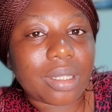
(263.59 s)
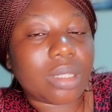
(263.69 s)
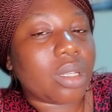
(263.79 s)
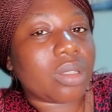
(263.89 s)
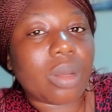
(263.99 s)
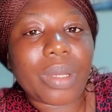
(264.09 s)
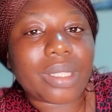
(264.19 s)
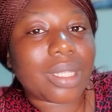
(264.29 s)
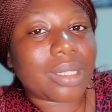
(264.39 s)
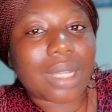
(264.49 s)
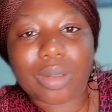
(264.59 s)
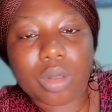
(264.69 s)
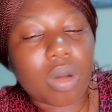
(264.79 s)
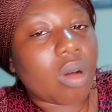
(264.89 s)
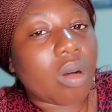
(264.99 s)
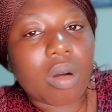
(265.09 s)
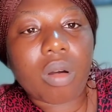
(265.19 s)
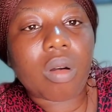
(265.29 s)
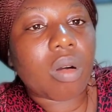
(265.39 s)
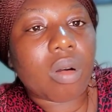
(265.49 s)
It does not make sense at
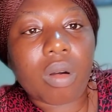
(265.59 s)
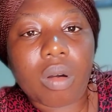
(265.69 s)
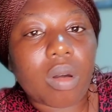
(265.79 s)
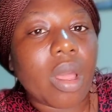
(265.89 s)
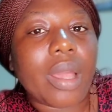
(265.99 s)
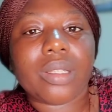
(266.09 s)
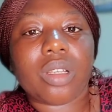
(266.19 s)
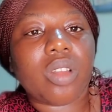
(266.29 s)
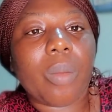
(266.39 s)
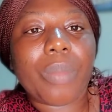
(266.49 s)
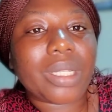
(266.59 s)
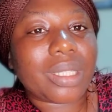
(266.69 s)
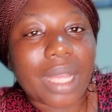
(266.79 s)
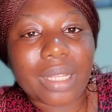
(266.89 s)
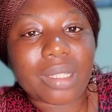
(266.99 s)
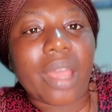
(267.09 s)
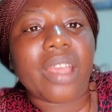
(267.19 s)
all. It does not make sense.